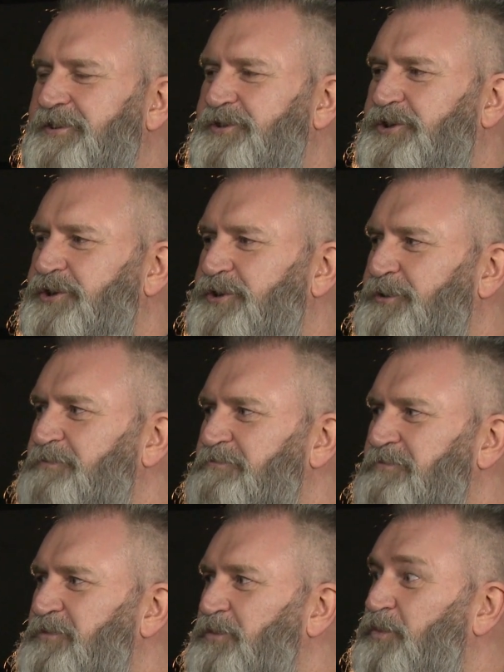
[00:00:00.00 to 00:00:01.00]
that
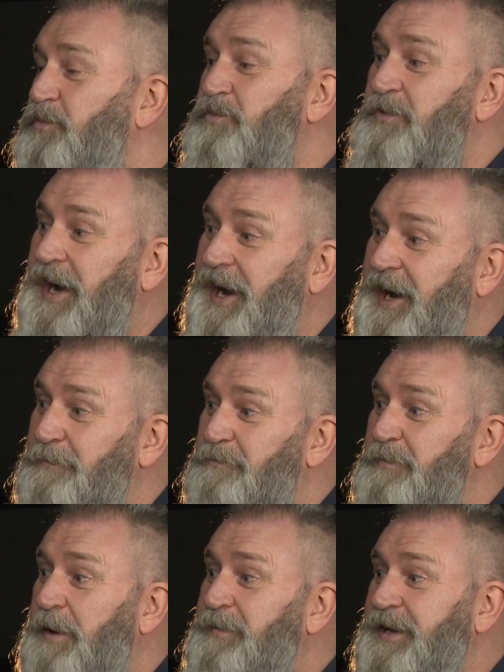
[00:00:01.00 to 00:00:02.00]
I'd
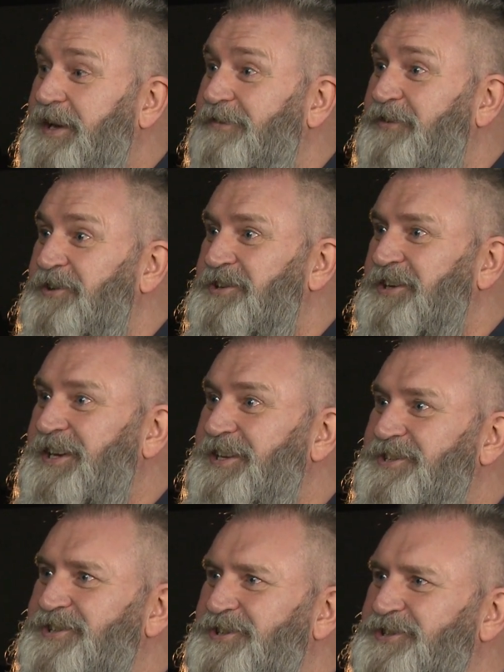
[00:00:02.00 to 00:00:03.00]
maybe given to
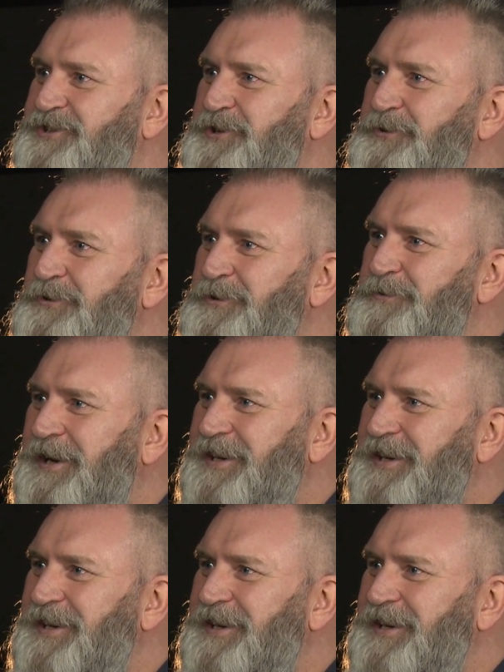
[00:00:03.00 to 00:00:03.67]
kids at school who